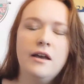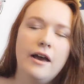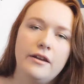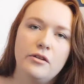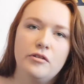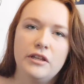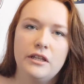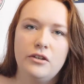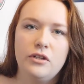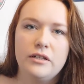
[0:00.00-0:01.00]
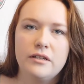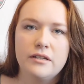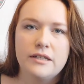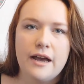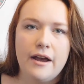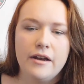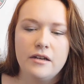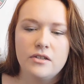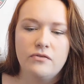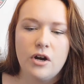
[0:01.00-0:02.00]
Another thing that you need to decide
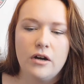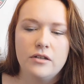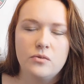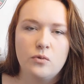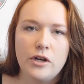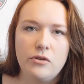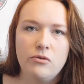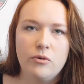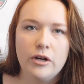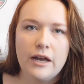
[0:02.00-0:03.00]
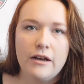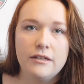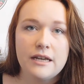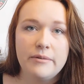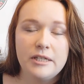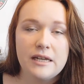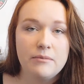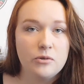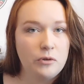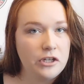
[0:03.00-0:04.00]
as far as when you will work out is how many
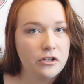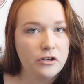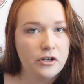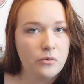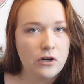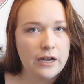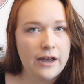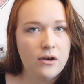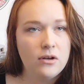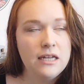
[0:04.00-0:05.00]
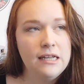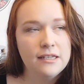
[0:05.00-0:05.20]
times a week you're going to work out.